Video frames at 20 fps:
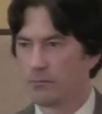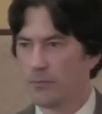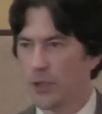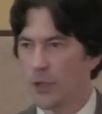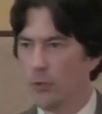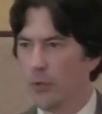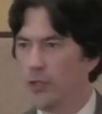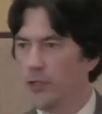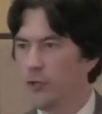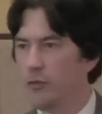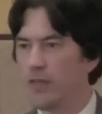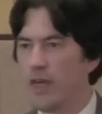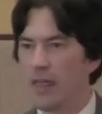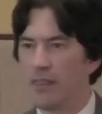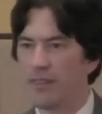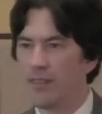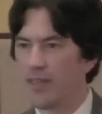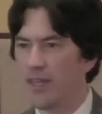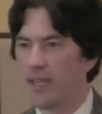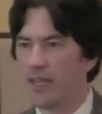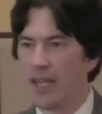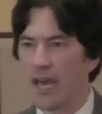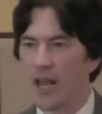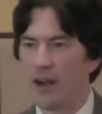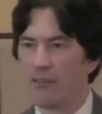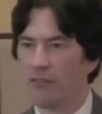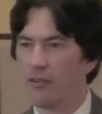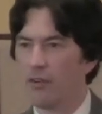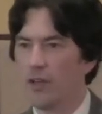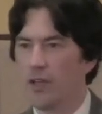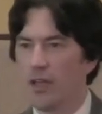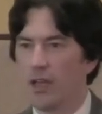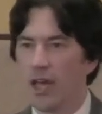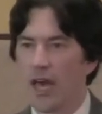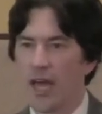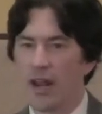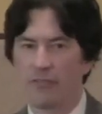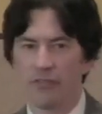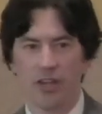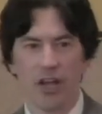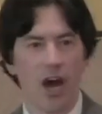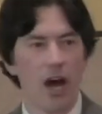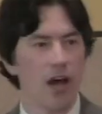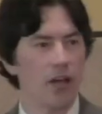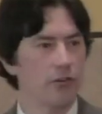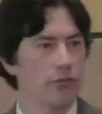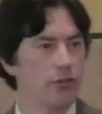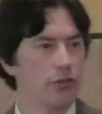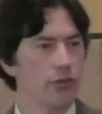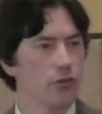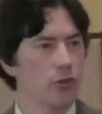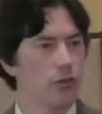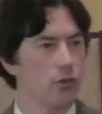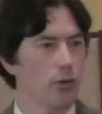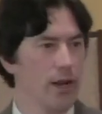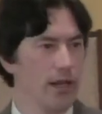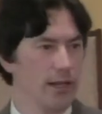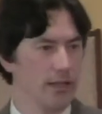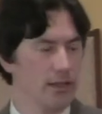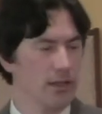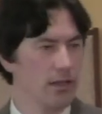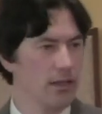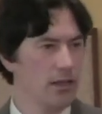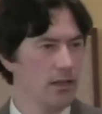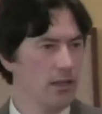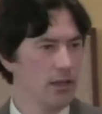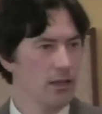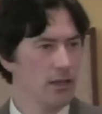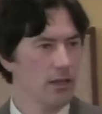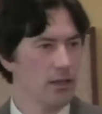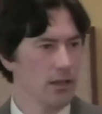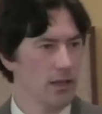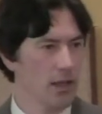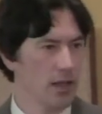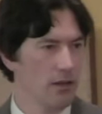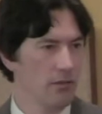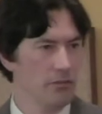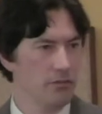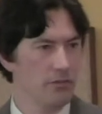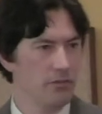Who would do that thing out of, out of God's great love?